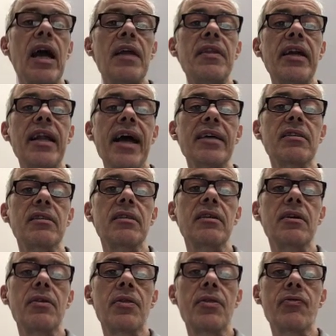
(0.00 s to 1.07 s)
And then as
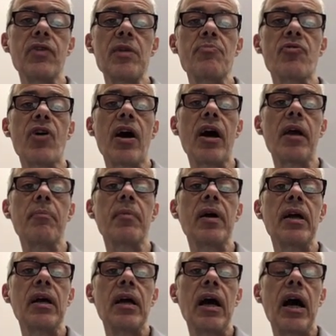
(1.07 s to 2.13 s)
the 3'
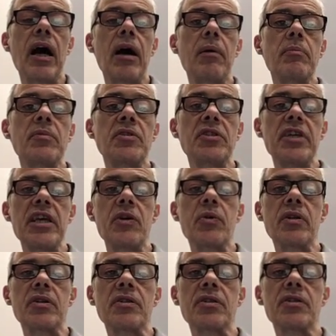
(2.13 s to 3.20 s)
um,
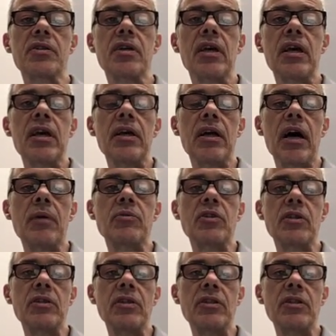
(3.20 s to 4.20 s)
sequence, um,